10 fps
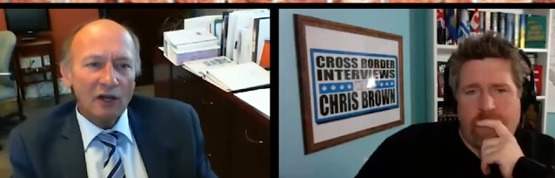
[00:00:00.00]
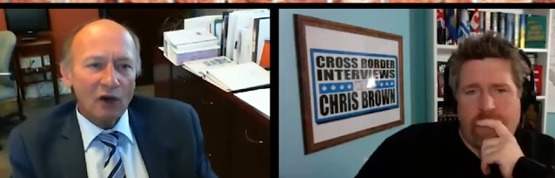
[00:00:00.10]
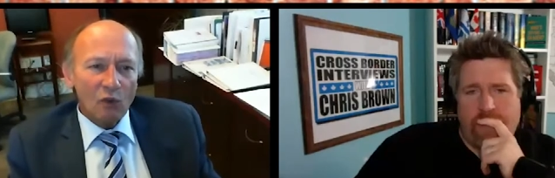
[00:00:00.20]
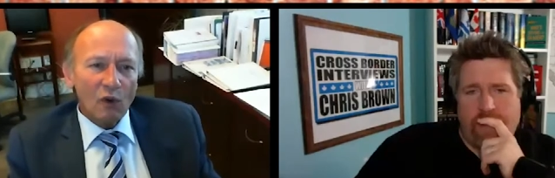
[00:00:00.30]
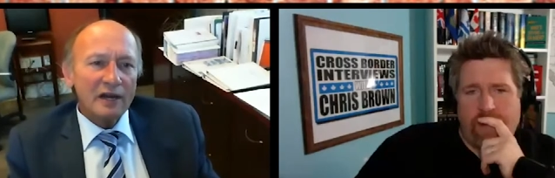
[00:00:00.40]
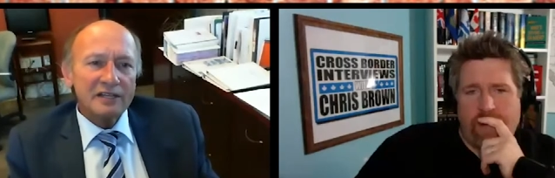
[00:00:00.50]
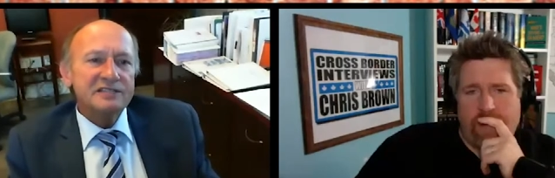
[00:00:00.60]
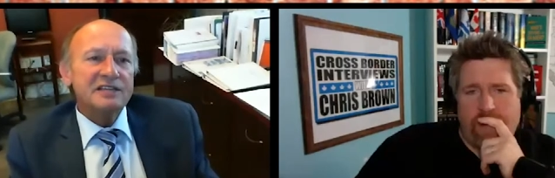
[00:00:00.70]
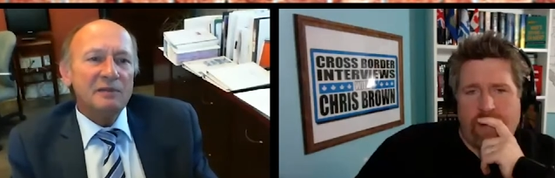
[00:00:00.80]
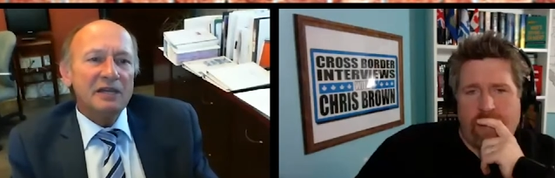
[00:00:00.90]
Speaker 1: don't want to
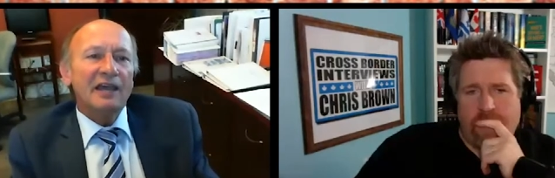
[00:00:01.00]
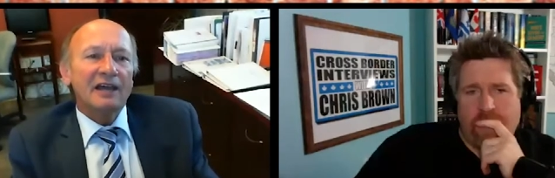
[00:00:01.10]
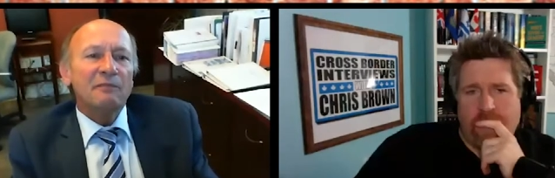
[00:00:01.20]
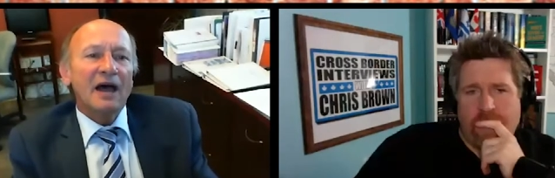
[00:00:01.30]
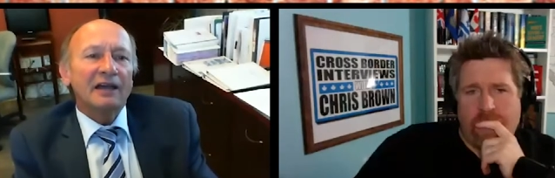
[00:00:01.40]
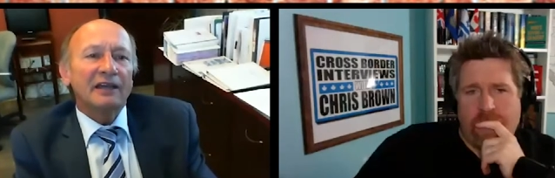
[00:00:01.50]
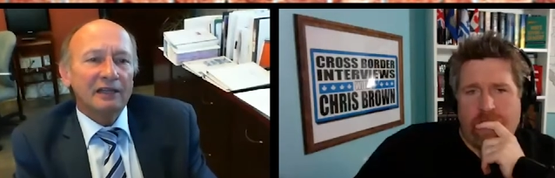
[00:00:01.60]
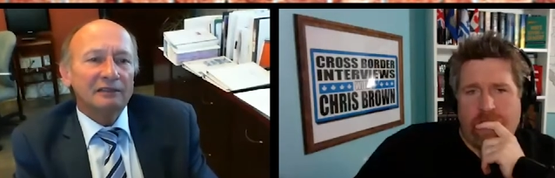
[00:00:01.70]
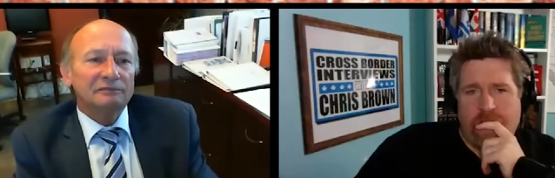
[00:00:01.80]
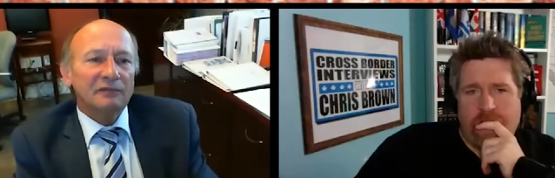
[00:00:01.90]
see me get back in.
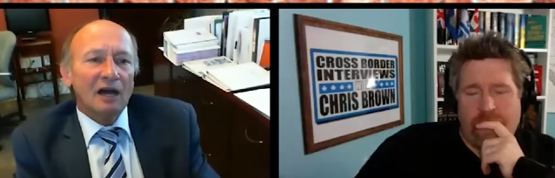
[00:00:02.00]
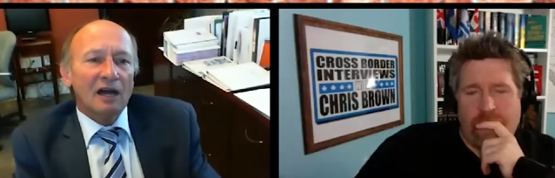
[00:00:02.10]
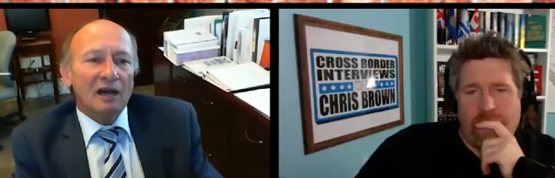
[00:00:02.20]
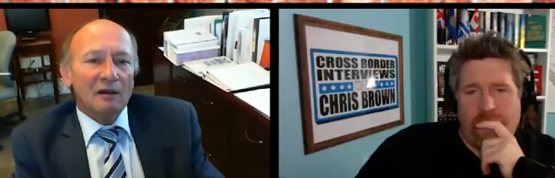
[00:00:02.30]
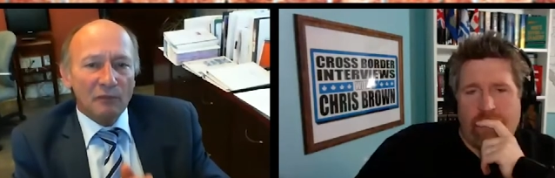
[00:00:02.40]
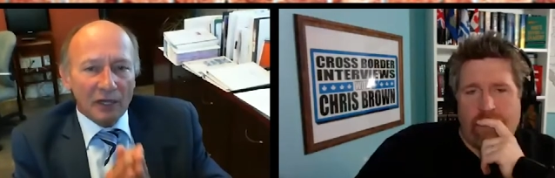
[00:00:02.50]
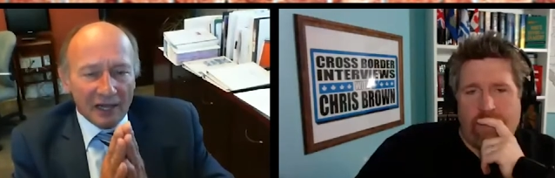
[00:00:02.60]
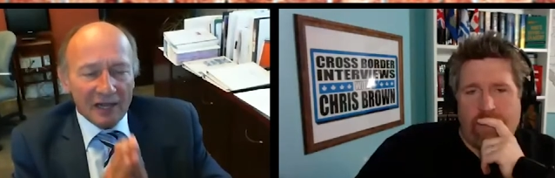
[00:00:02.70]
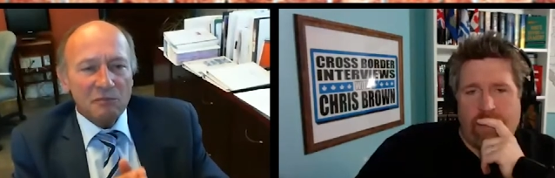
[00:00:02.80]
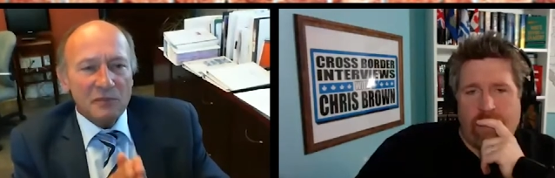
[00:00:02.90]
But
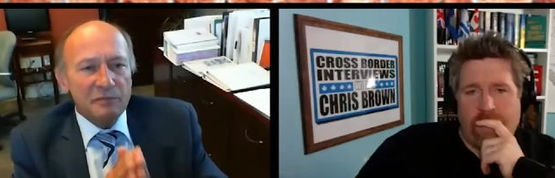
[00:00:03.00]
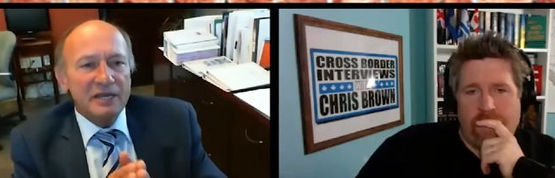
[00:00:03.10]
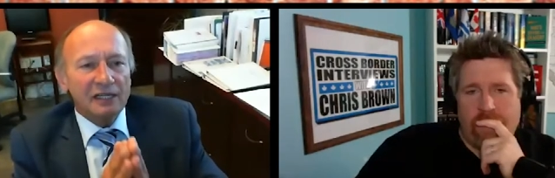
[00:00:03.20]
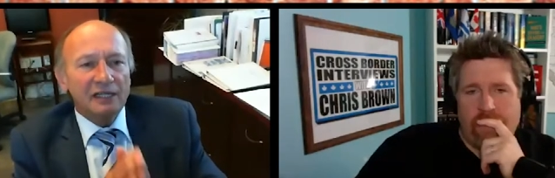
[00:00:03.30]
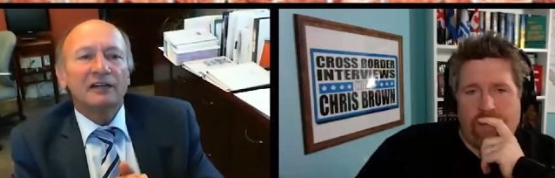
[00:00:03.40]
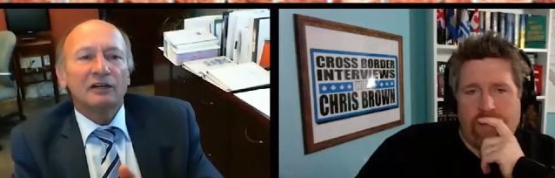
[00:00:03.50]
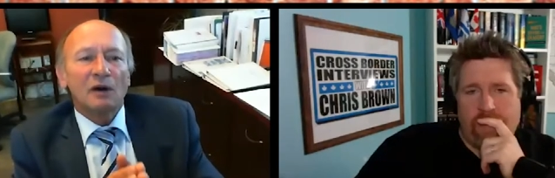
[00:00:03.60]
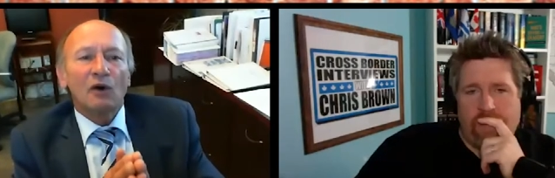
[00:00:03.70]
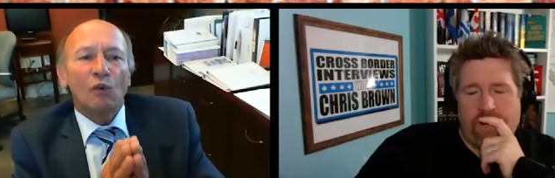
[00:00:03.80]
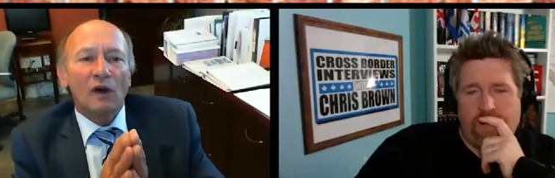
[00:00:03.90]
let me be clear
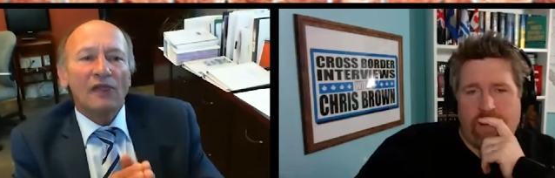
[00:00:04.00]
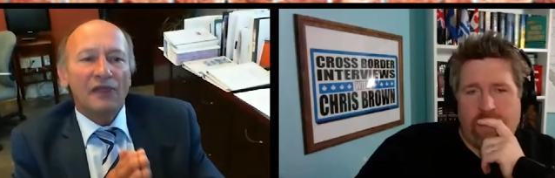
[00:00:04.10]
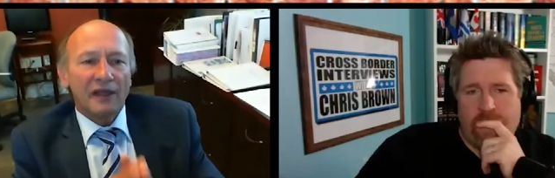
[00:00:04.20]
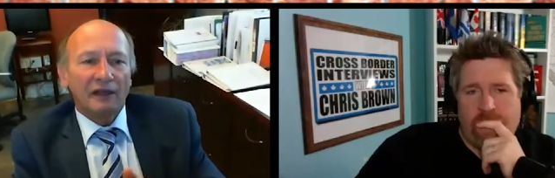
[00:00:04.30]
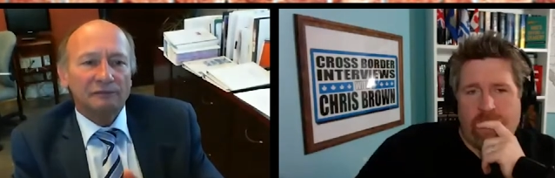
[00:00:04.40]
about one thing.